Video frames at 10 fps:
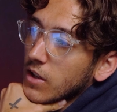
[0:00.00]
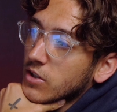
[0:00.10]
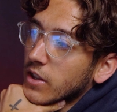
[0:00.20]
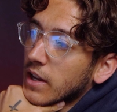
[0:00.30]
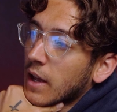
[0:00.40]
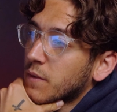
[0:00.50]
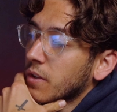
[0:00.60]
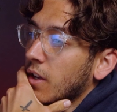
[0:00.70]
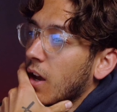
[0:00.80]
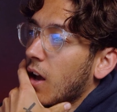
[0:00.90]
to the left of
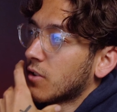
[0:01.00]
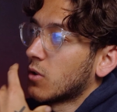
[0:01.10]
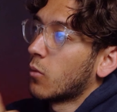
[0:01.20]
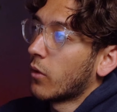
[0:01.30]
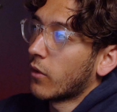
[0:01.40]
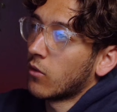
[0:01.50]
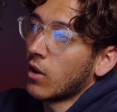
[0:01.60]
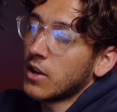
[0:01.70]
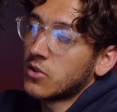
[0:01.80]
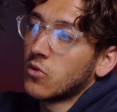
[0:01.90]
the car. So we've got the
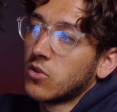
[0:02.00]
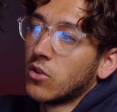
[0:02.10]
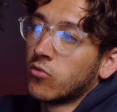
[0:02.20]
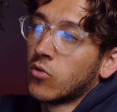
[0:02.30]
light source on the